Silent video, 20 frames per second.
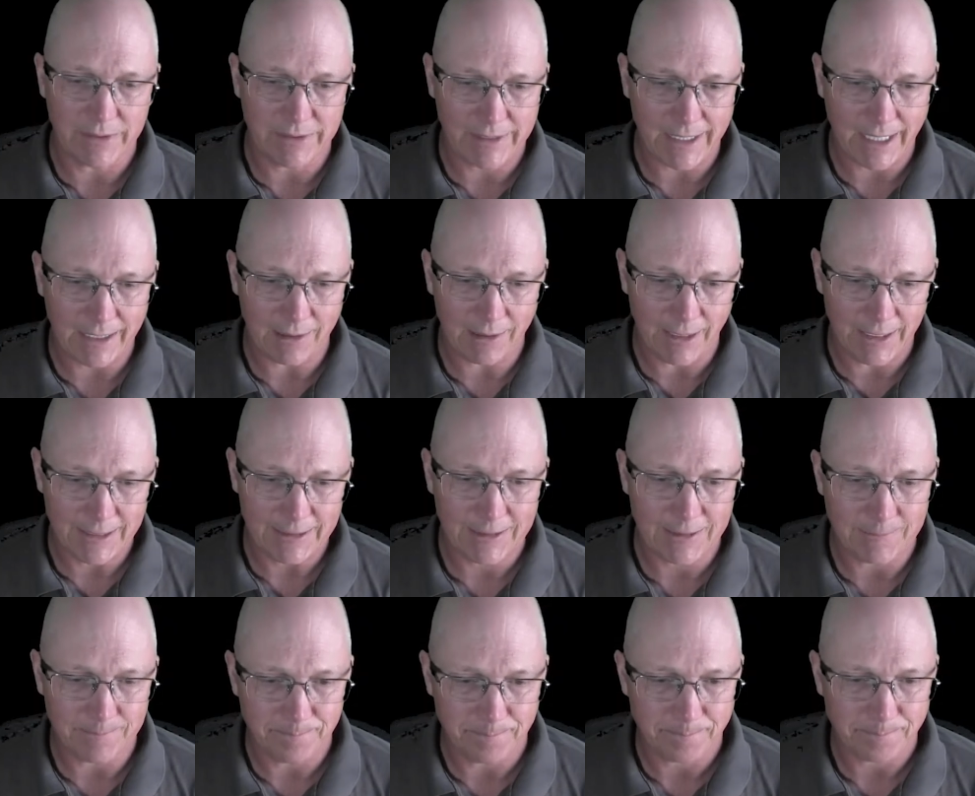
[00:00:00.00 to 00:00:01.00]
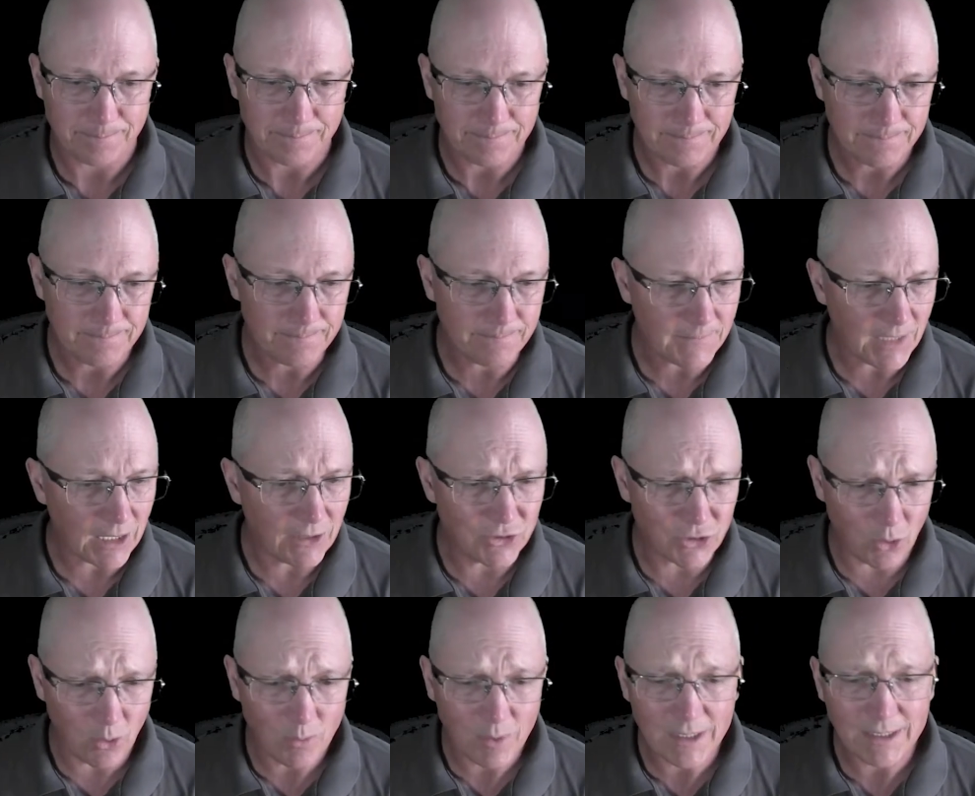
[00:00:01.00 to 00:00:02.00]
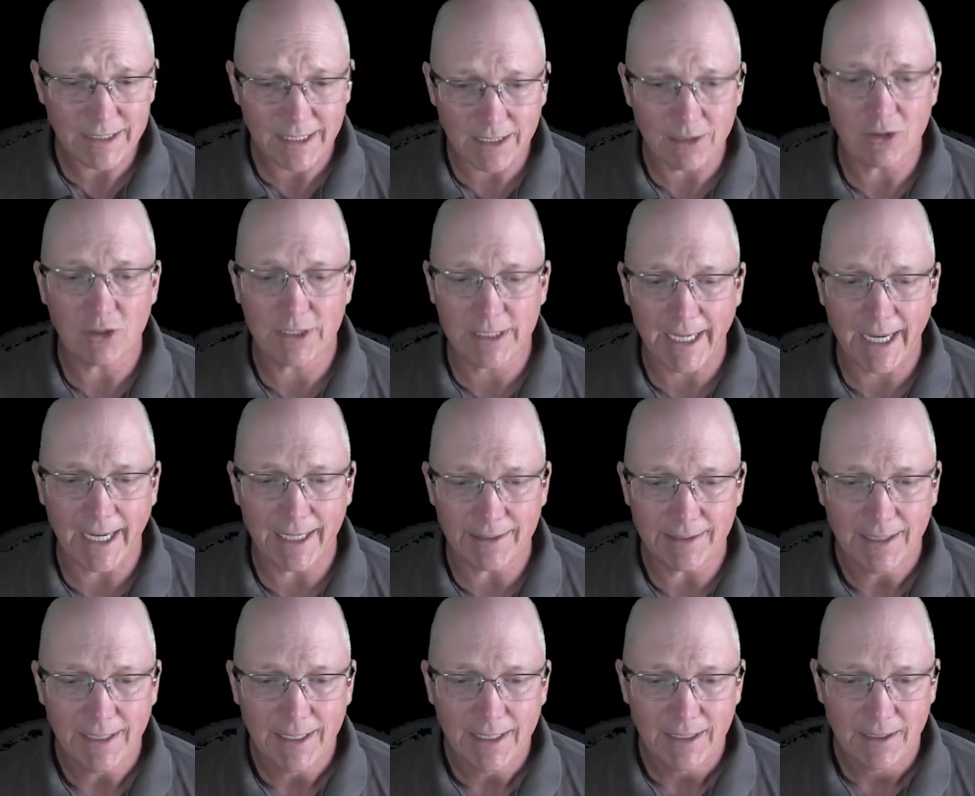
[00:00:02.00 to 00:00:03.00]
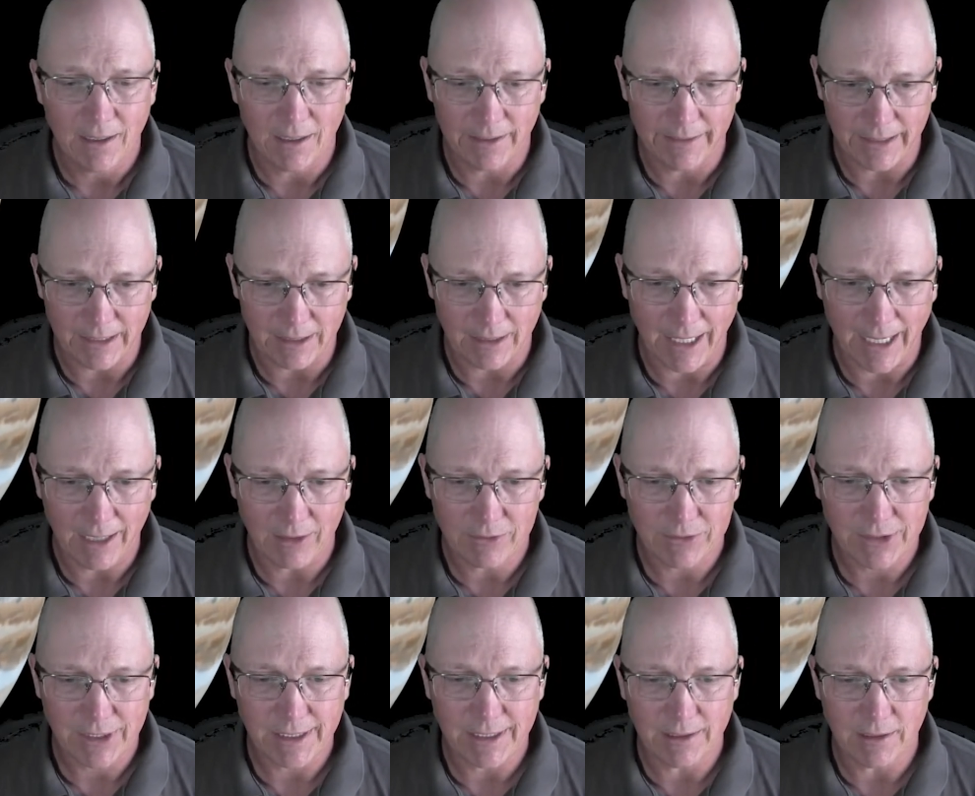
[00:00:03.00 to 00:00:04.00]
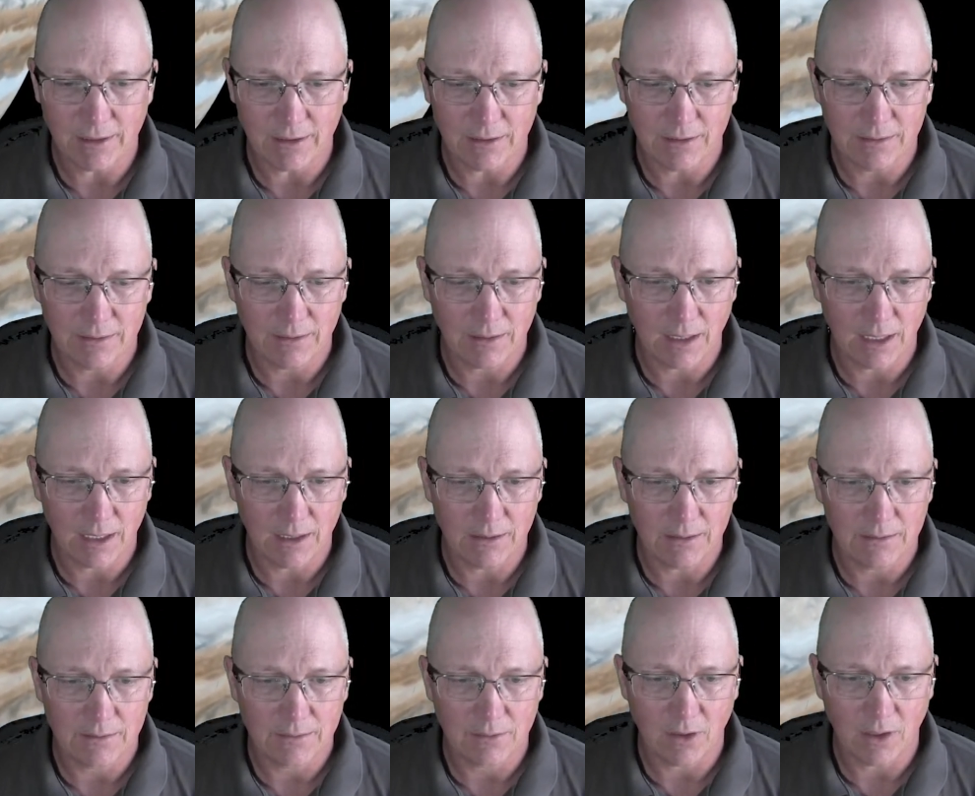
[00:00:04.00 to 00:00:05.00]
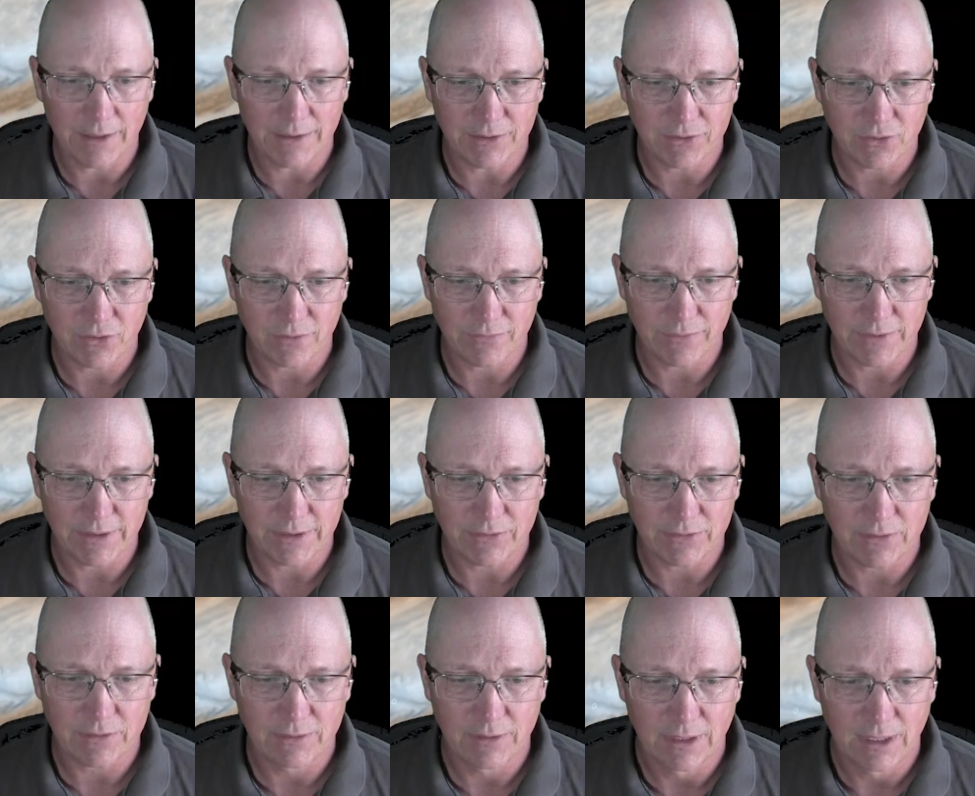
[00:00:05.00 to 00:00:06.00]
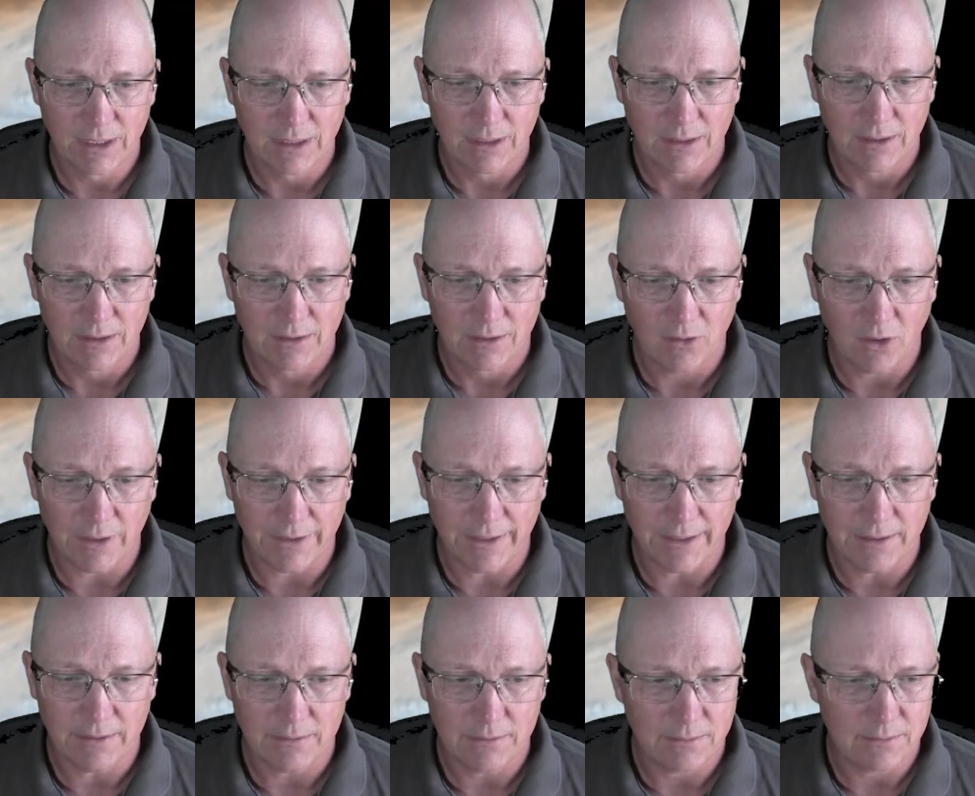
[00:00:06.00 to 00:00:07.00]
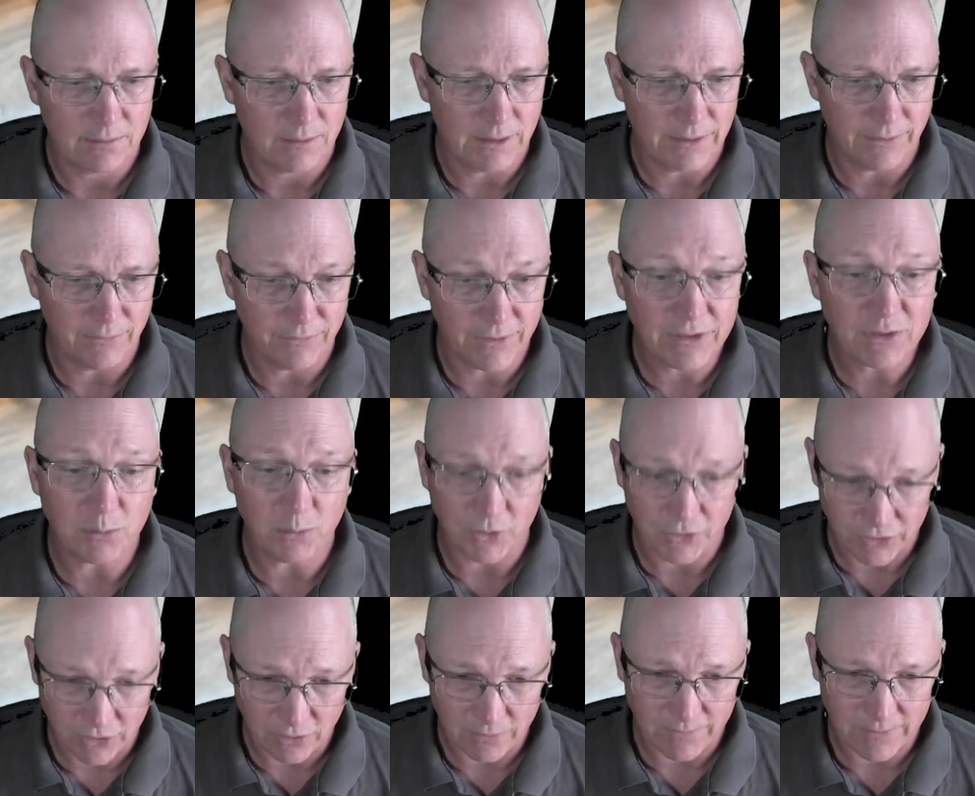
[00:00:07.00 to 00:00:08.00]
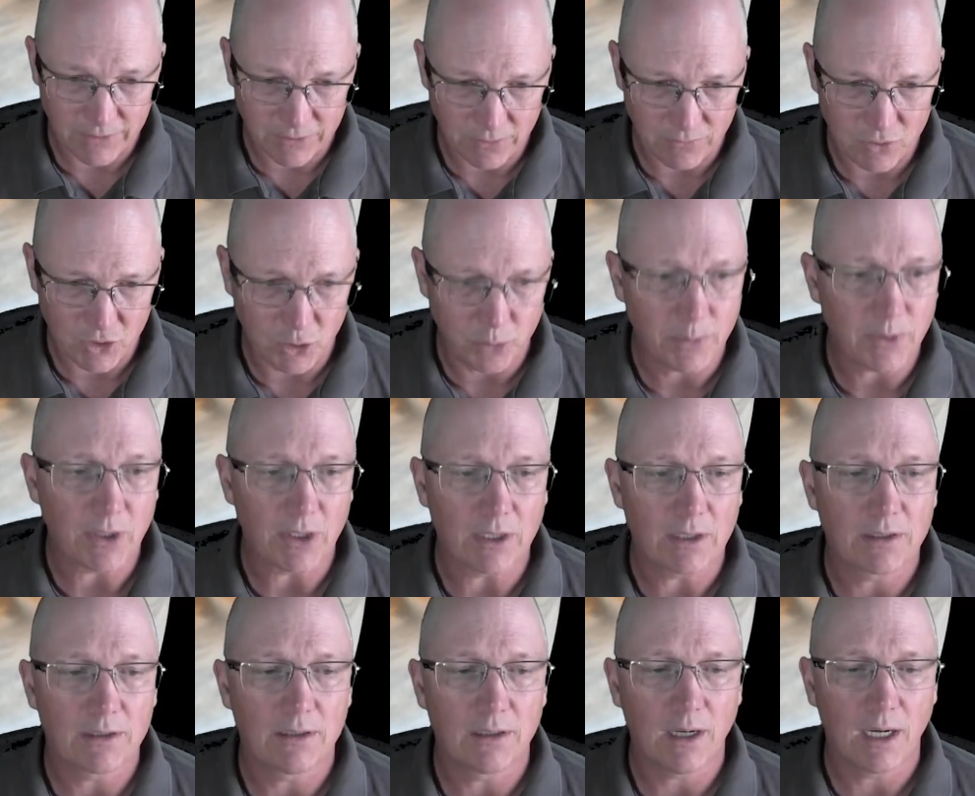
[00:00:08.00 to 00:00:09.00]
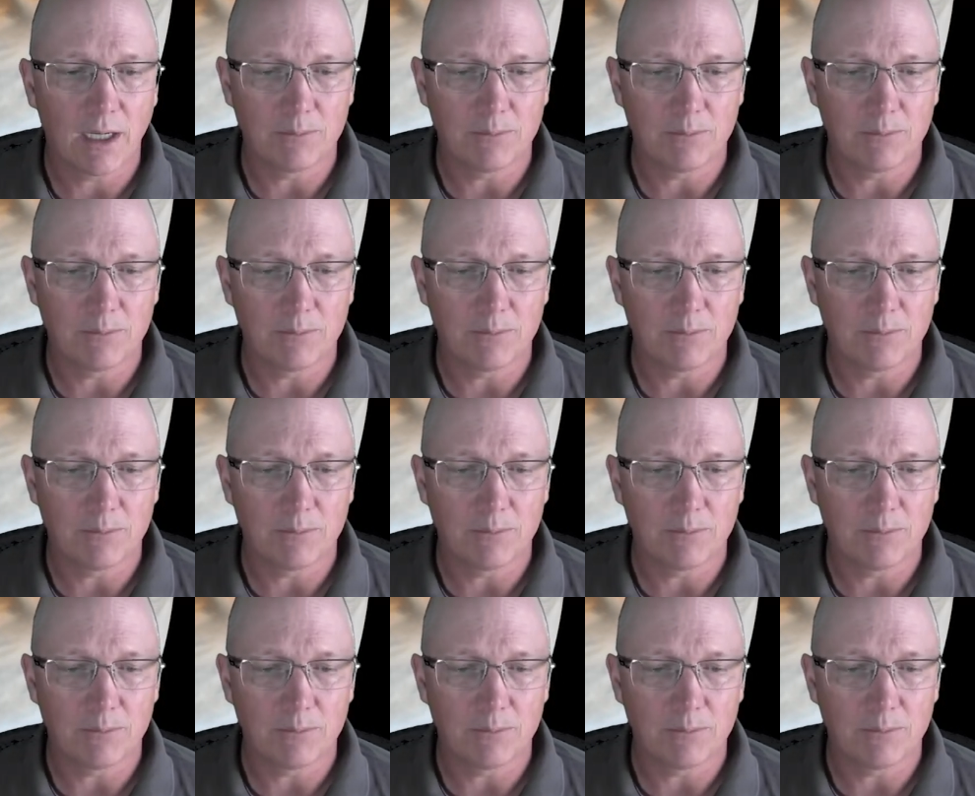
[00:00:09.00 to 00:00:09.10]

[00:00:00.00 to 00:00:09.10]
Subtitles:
with satellites. So I want to take a look at the clouds here on the surface, on the visible surface of Jupiter.